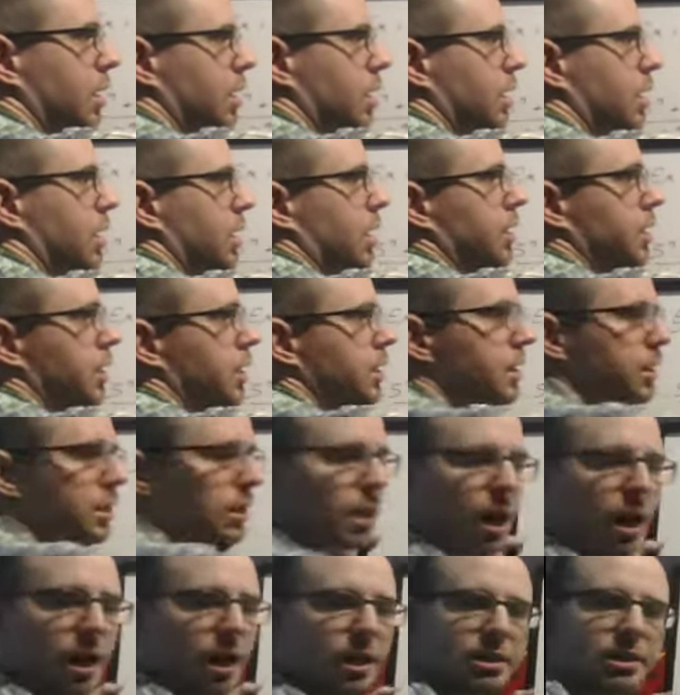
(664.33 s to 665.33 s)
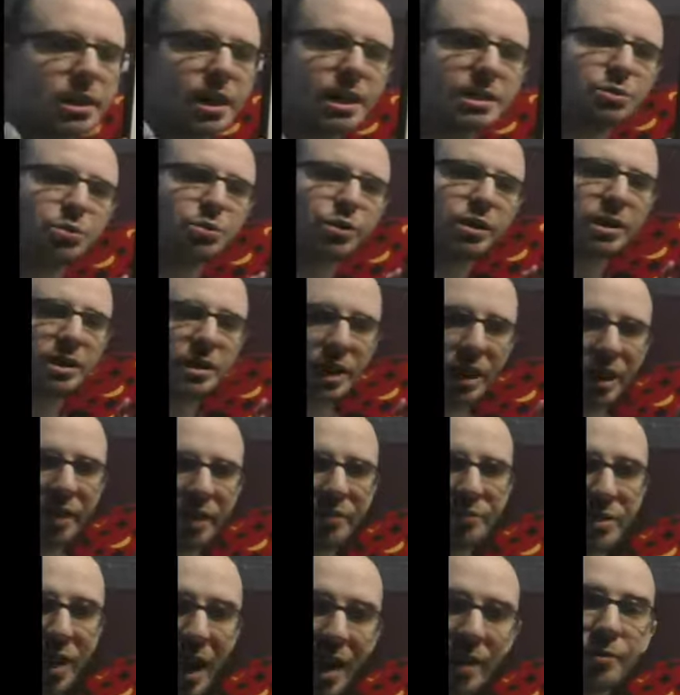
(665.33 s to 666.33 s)
And in this context, we can think of
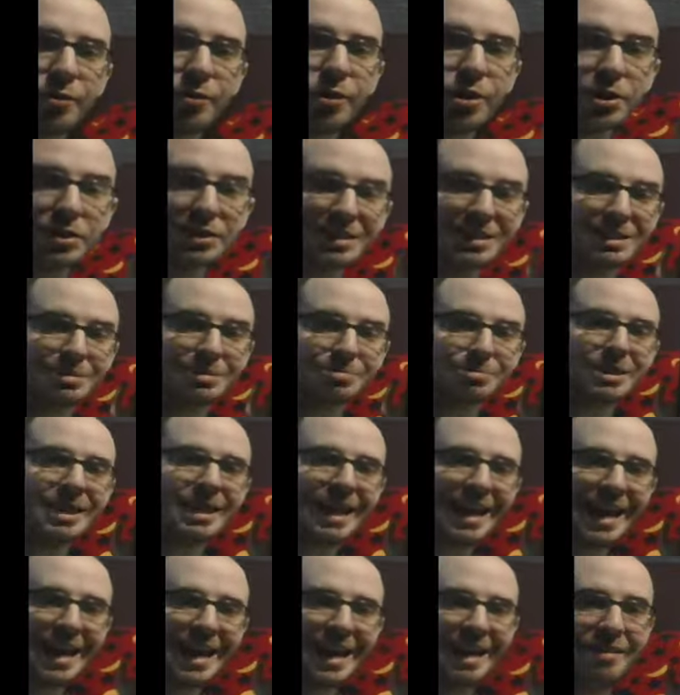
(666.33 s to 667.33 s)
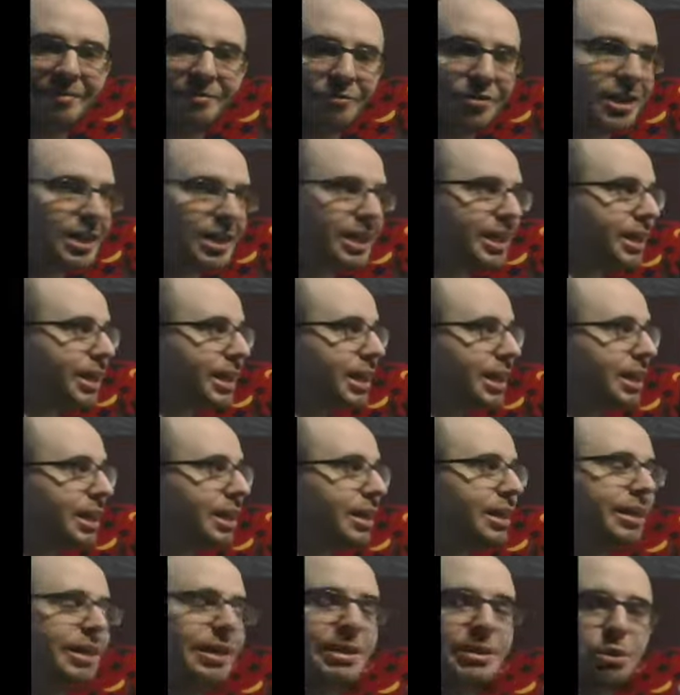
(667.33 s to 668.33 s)
divergent as being infinity.
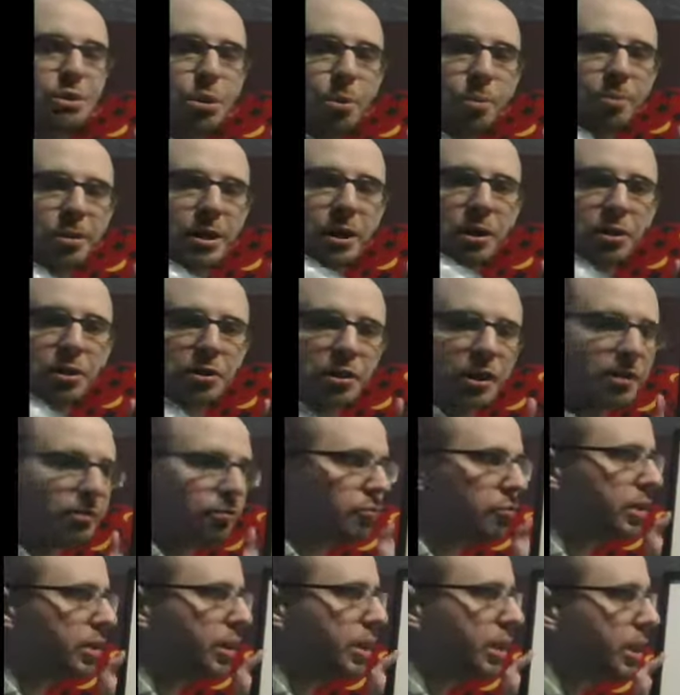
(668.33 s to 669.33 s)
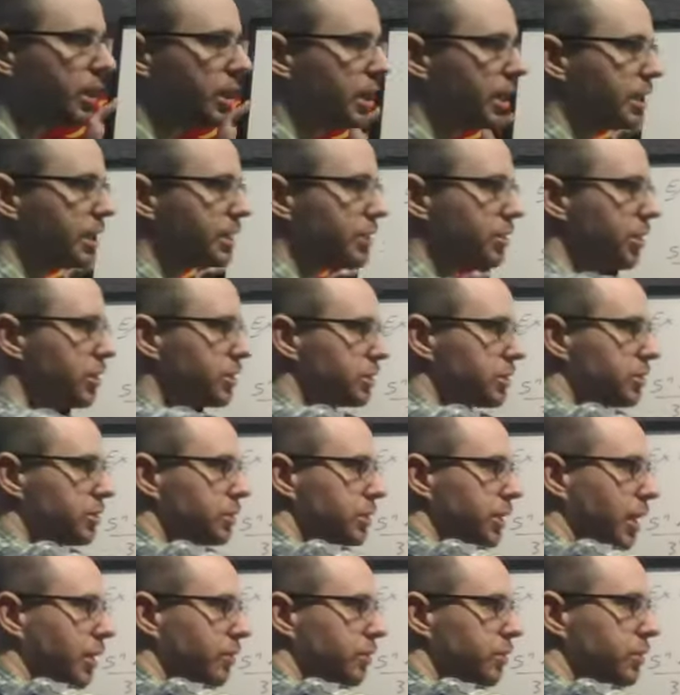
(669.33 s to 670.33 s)
So bigger than infinity is also
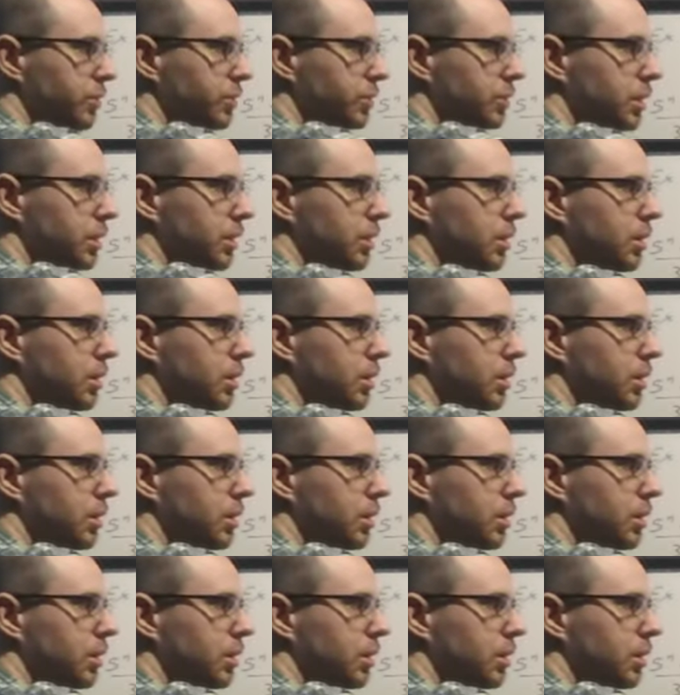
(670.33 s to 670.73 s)
divergent.